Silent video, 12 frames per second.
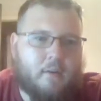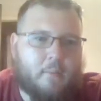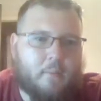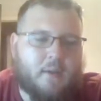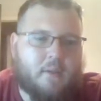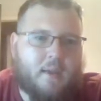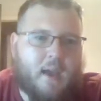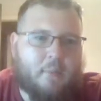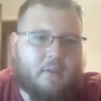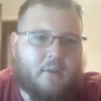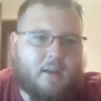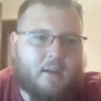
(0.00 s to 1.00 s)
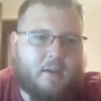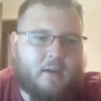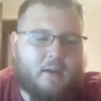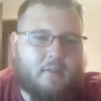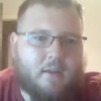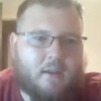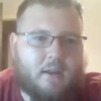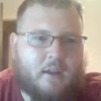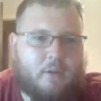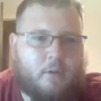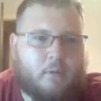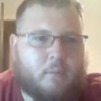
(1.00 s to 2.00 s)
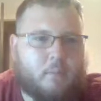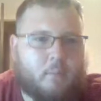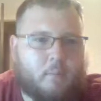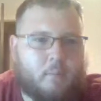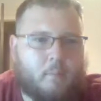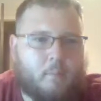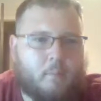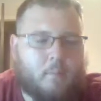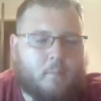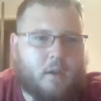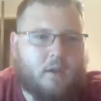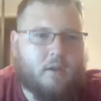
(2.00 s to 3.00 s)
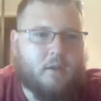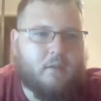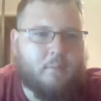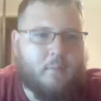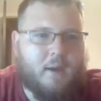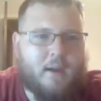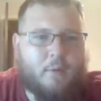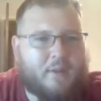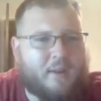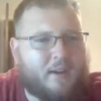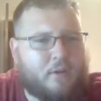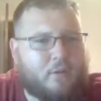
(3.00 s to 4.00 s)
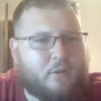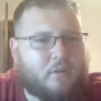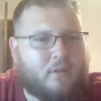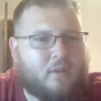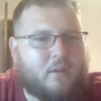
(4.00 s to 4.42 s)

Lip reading: but Zap's not good enough to kill minions. Might go with arrows.